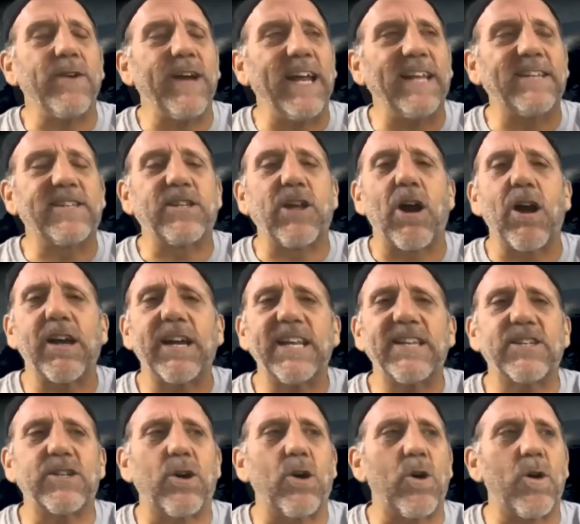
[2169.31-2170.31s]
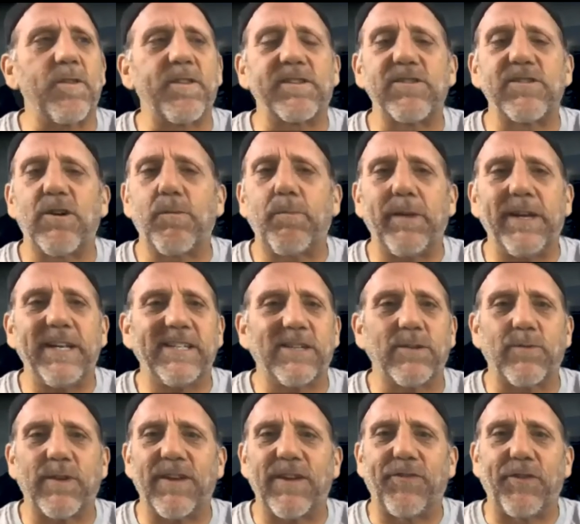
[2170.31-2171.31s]
it's dark, it's cold, there's no place to
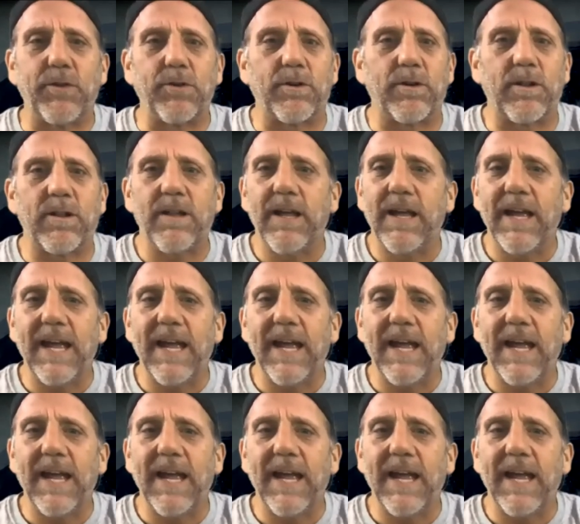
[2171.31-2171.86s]
refuel.